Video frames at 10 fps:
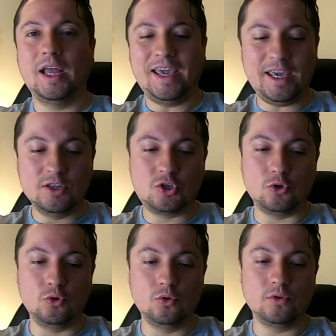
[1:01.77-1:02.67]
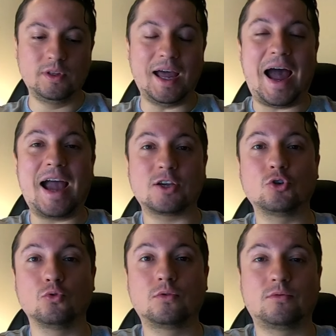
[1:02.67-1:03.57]
into the
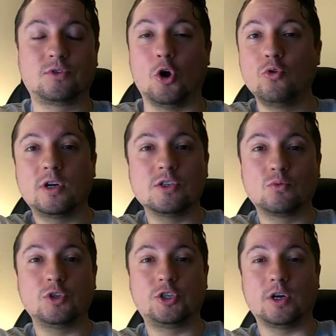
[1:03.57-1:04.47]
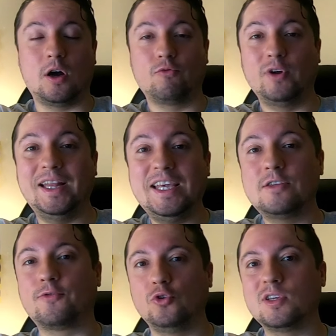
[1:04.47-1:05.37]
actual tokens which are
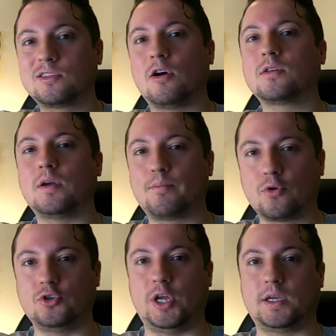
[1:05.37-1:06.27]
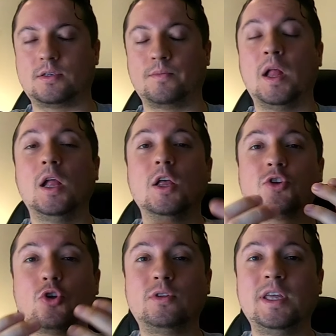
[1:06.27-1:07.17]
released through the startup projects.
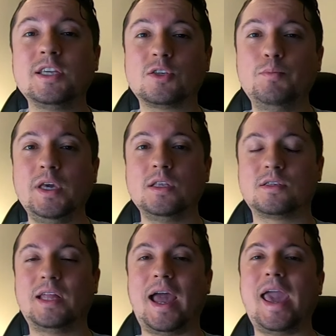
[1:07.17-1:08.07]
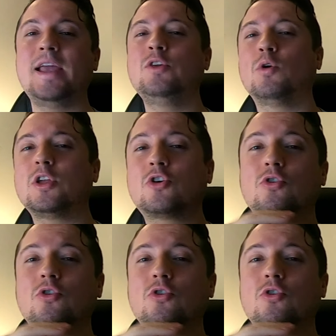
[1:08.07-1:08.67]
So this means that anyone across